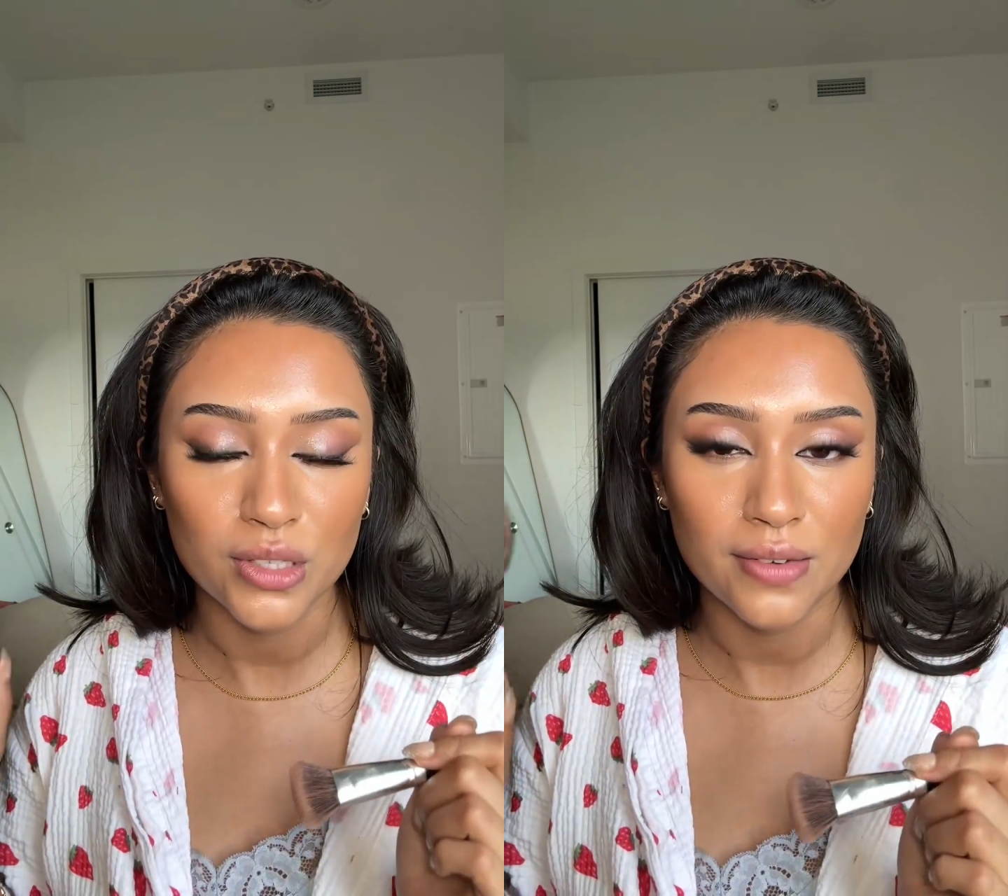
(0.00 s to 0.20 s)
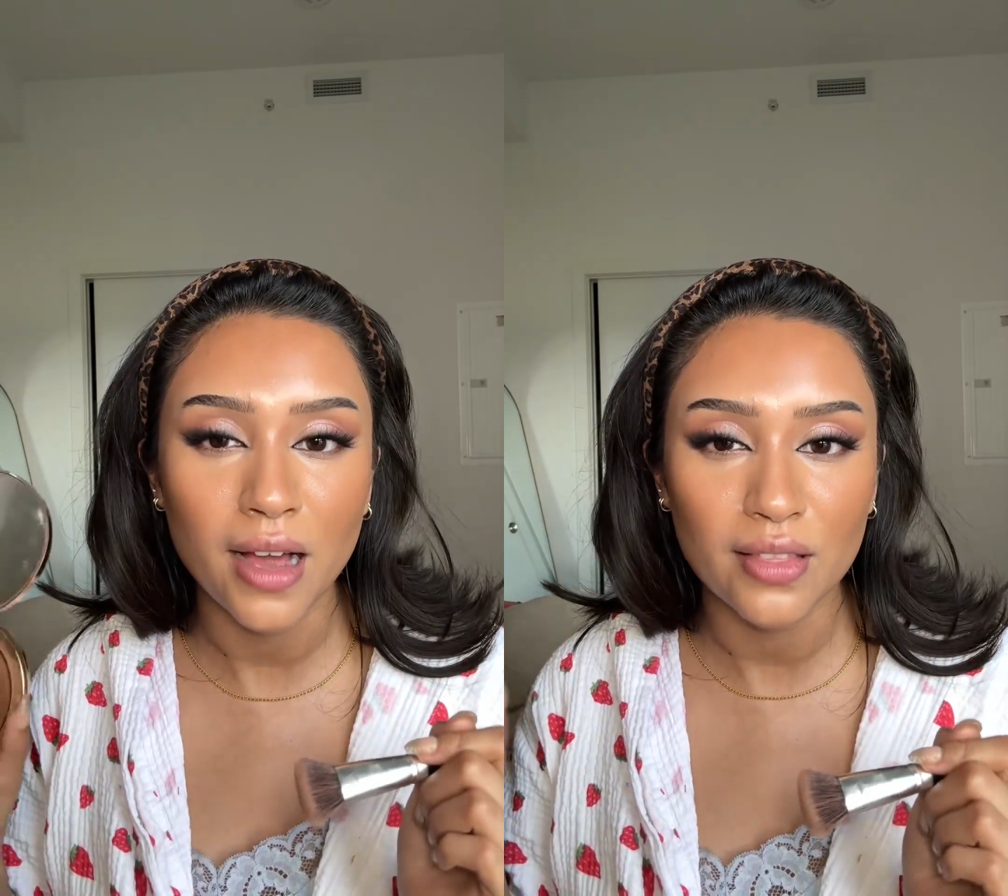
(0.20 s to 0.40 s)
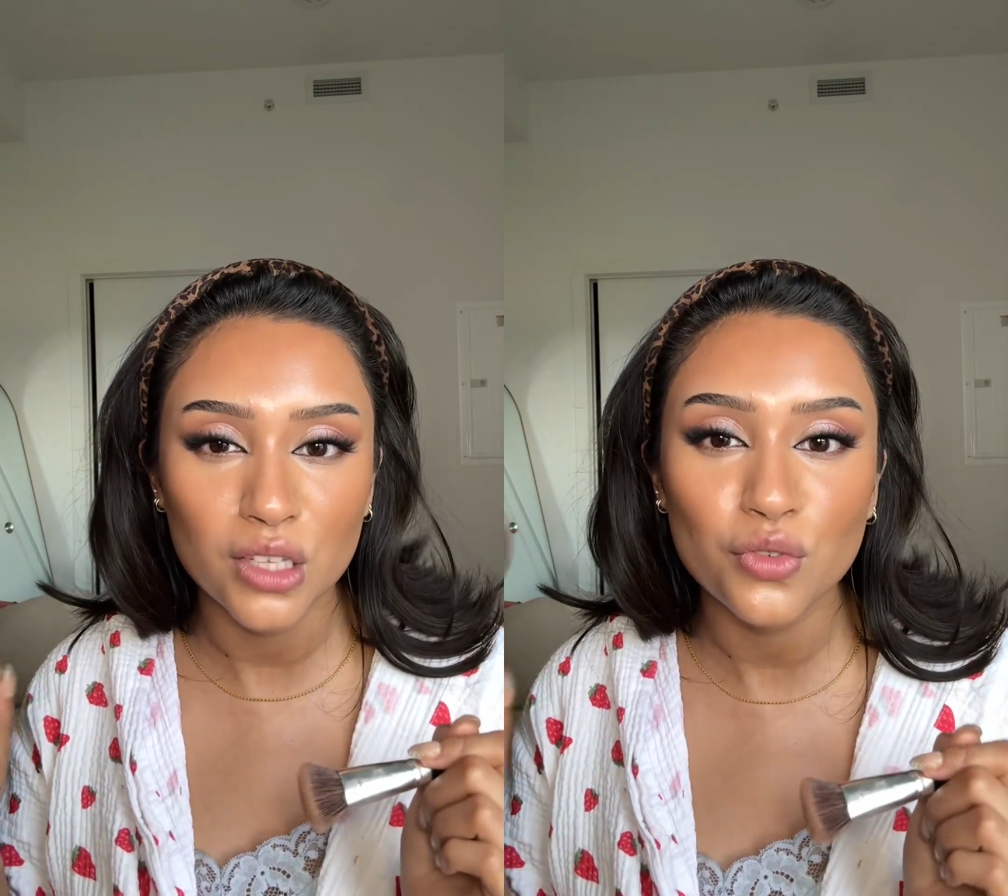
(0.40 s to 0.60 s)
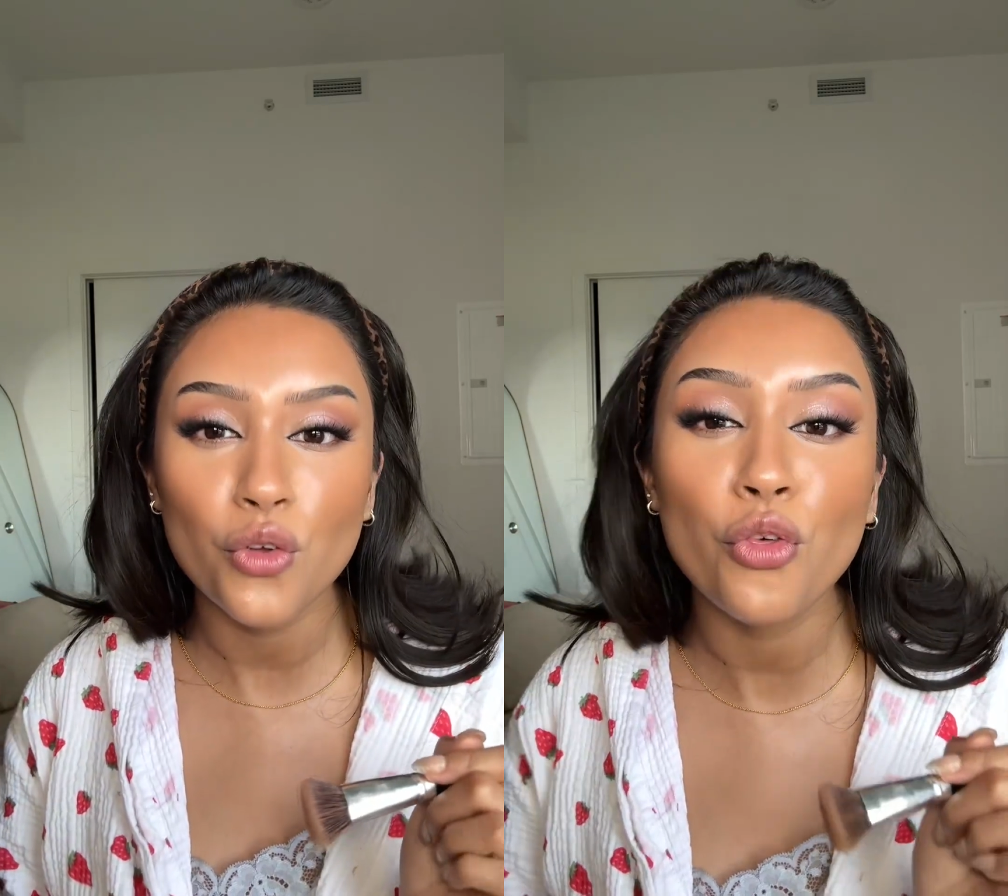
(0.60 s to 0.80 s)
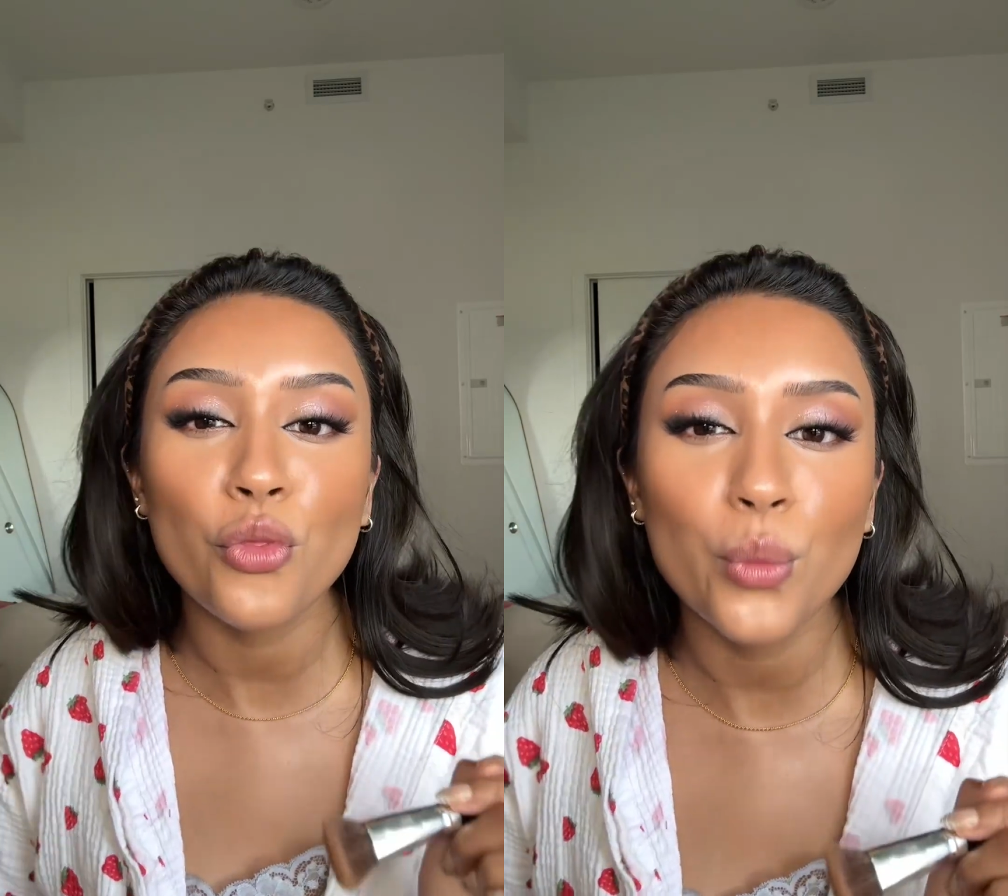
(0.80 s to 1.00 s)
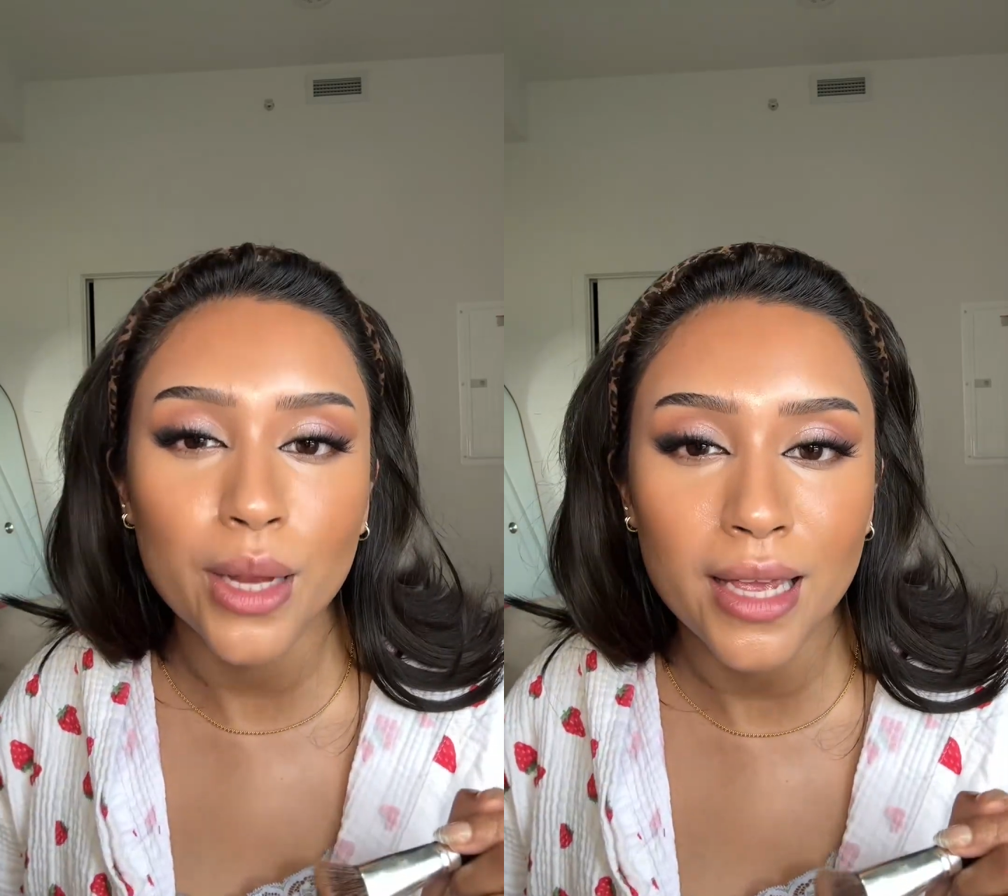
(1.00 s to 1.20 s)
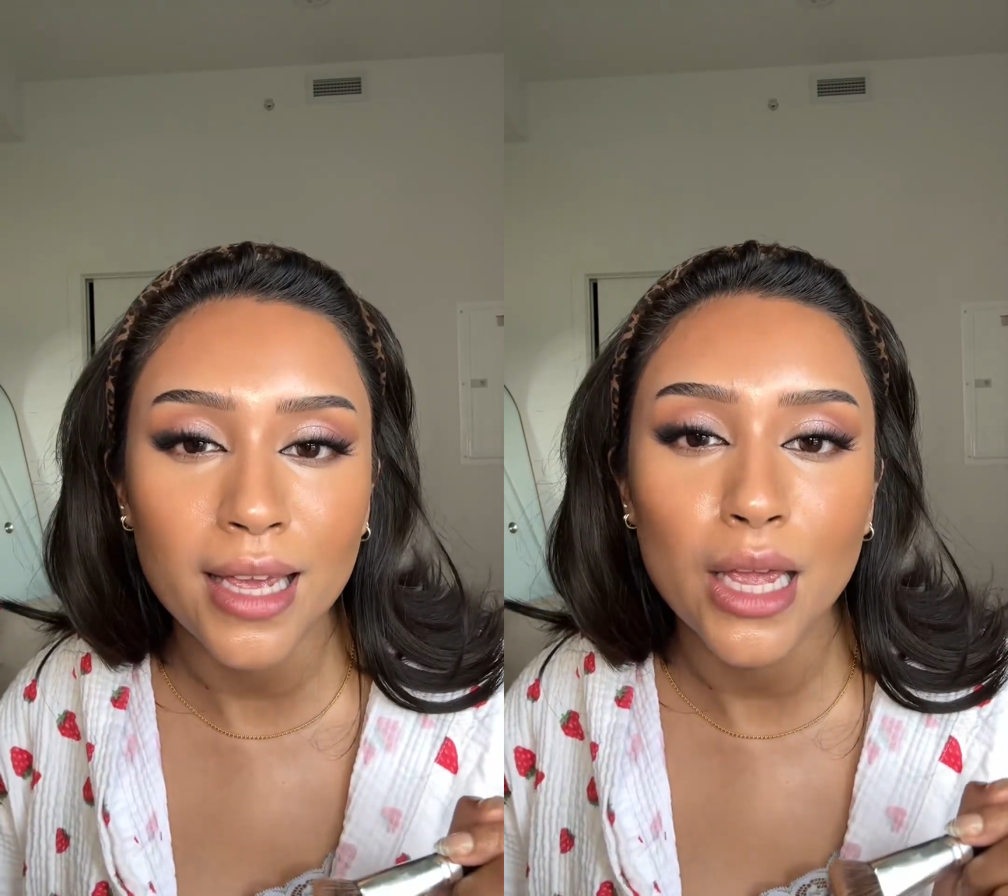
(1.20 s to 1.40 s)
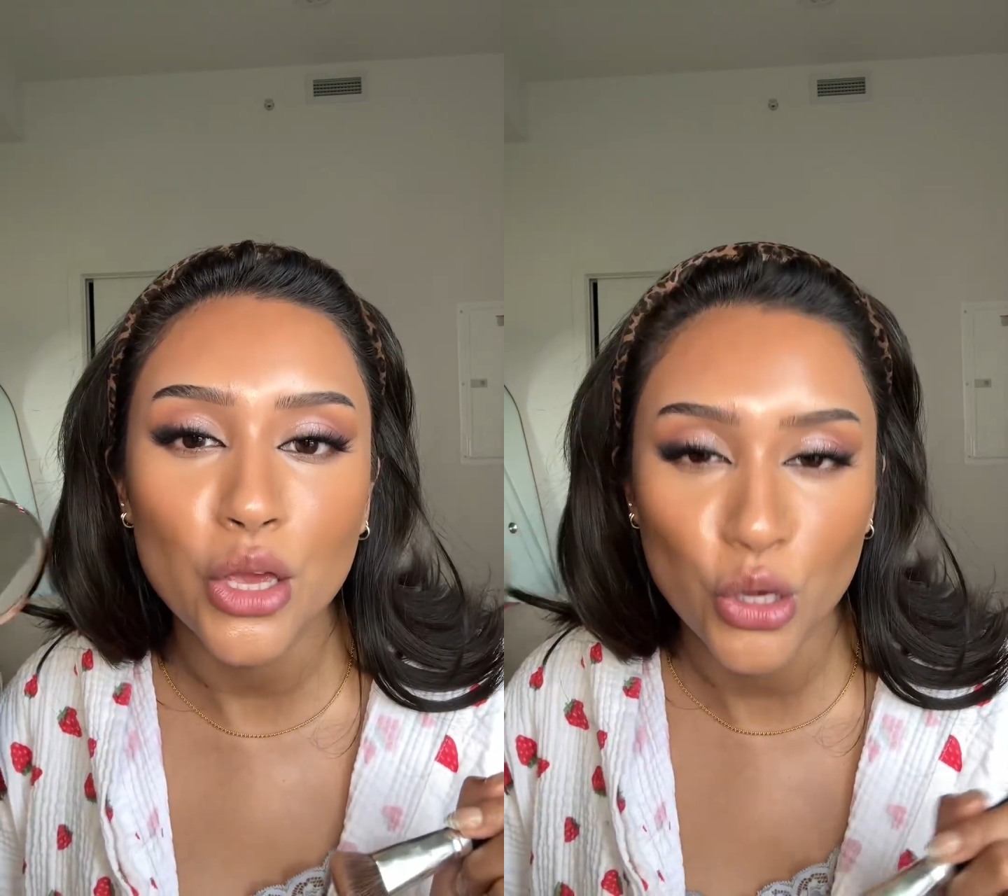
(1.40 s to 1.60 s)
I've had this for 3
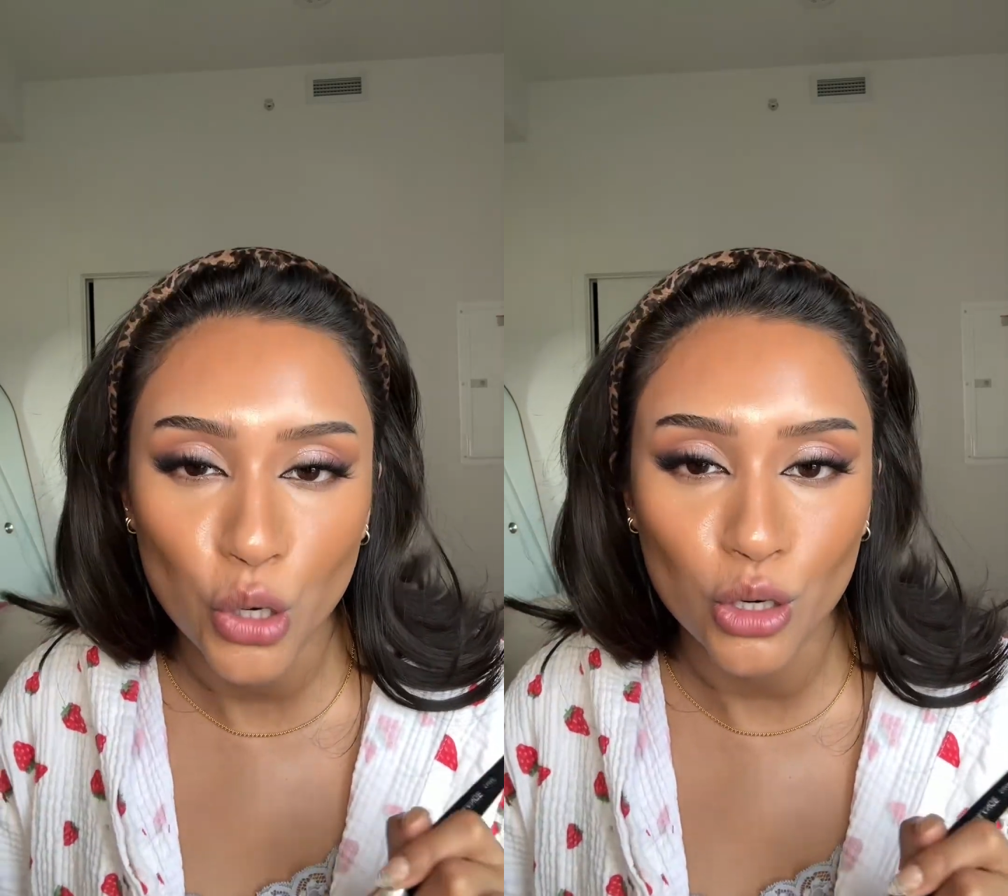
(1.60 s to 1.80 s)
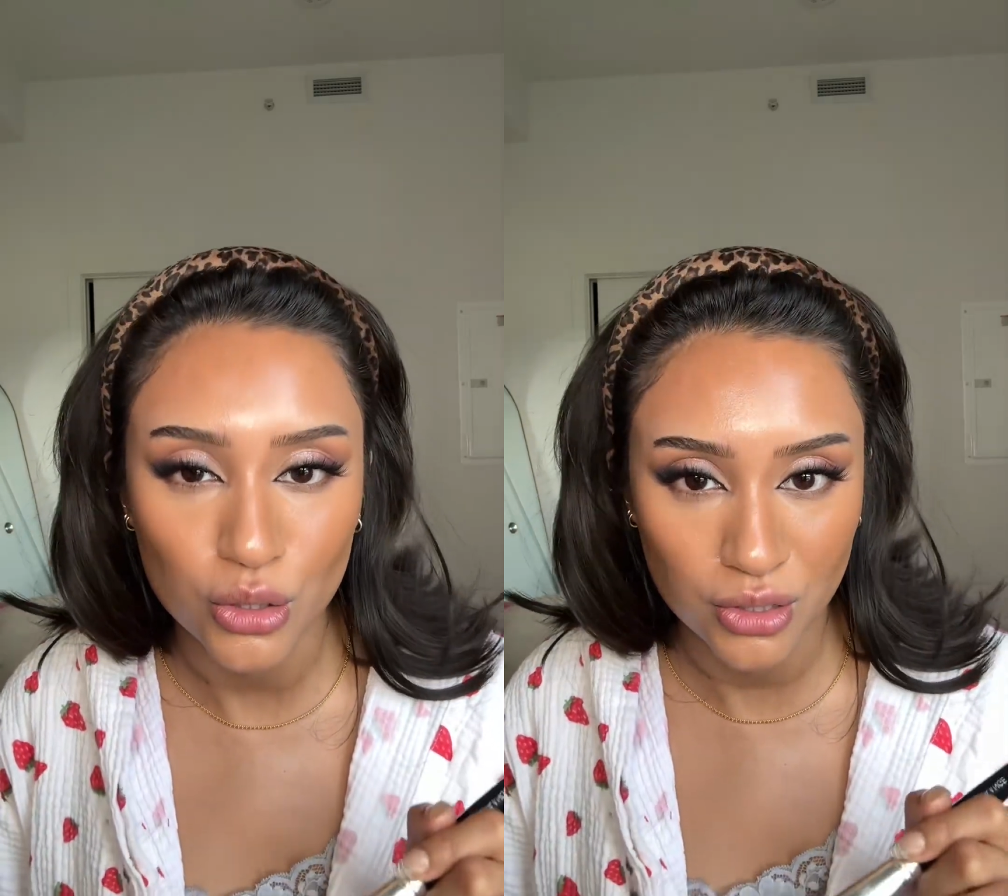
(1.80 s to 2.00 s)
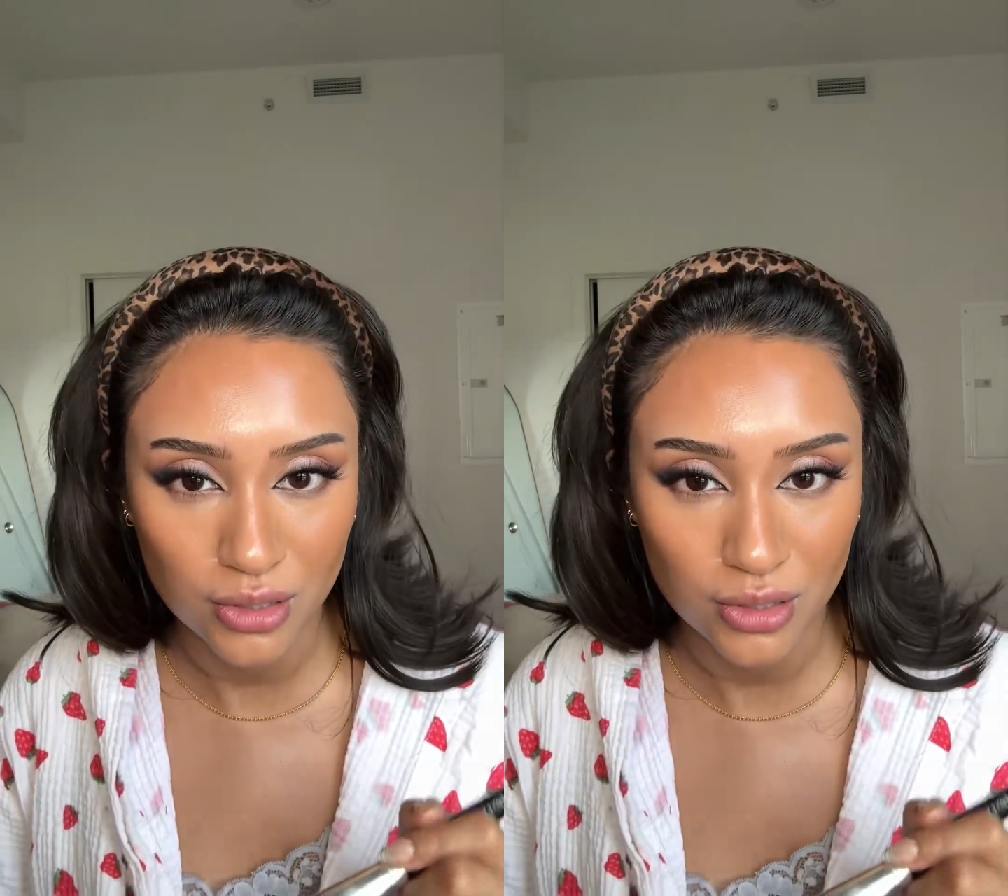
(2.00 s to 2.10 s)
years.